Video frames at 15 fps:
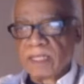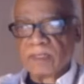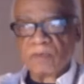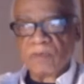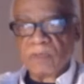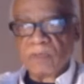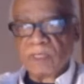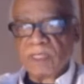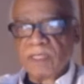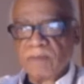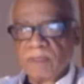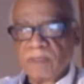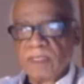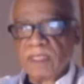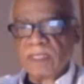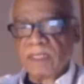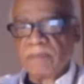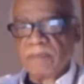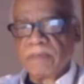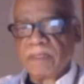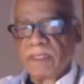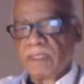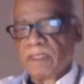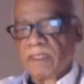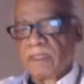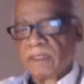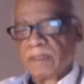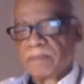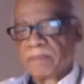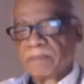that's really, really
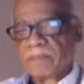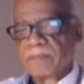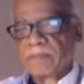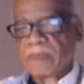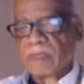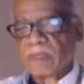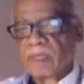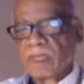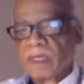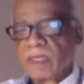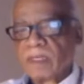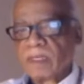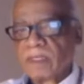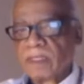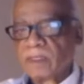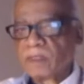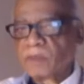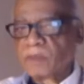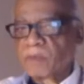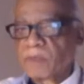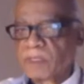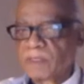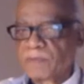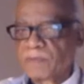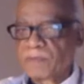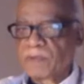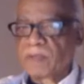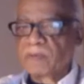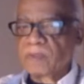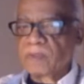limiting them. This is where this
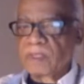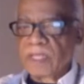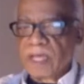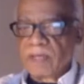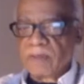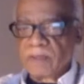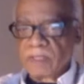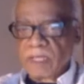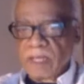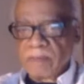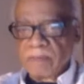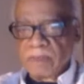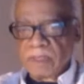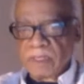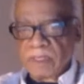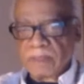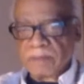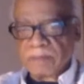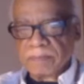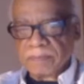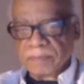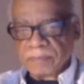frequency counter comes in.